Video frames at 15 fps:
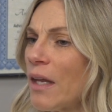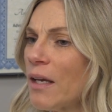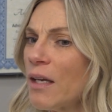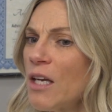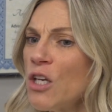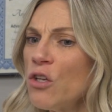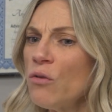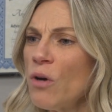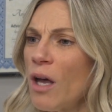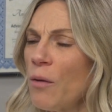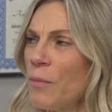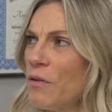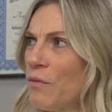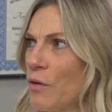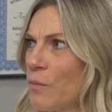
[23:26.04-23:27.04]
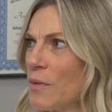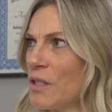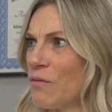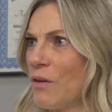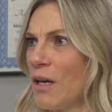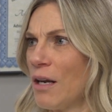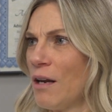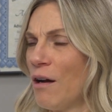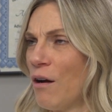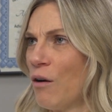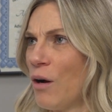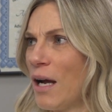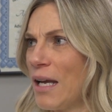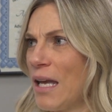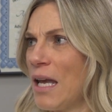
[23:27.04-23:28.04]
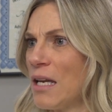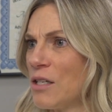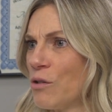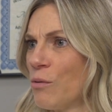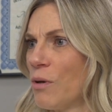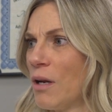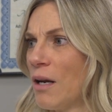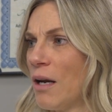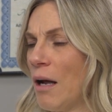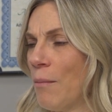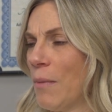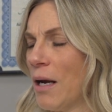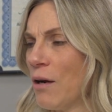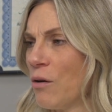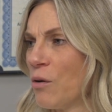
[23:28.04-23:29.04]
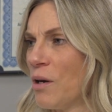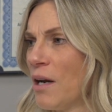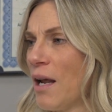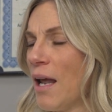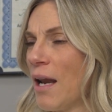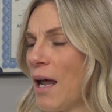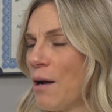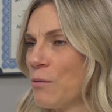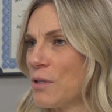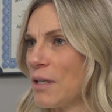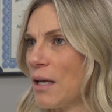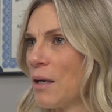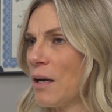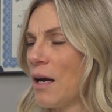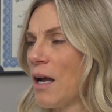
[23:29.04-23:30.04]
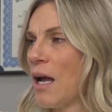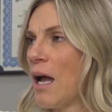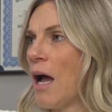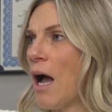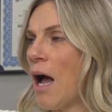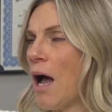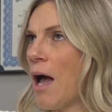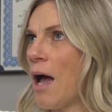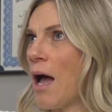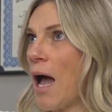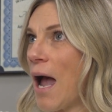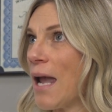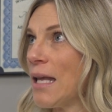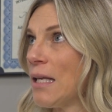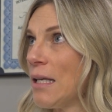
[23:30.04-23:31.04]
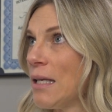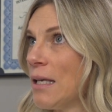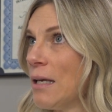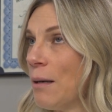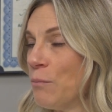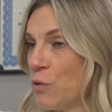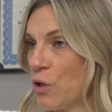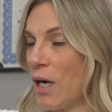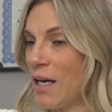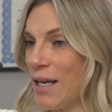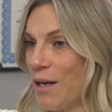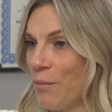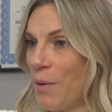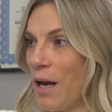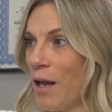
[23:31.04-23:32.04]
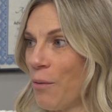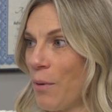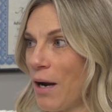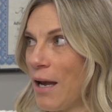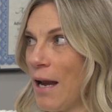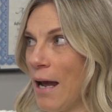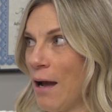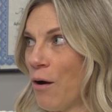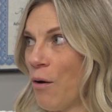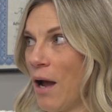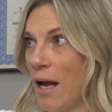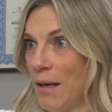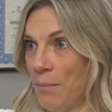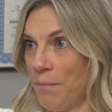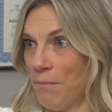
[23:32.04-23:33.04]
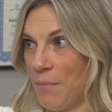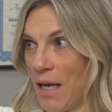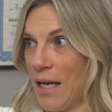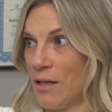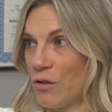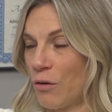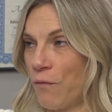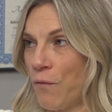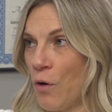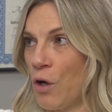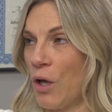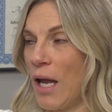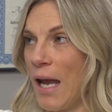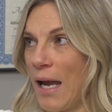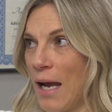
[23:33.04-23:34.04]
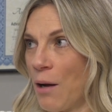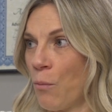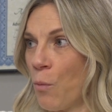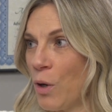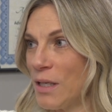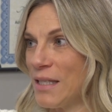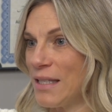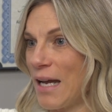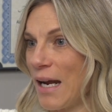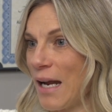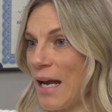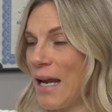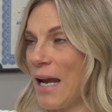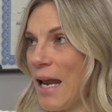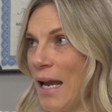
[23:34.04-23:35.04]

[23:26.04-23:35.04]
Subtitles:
Can you help me film this video? I can't do it on my own. And I was like, I'm trying to get ready right now. My hands are full. Hang on 1 second.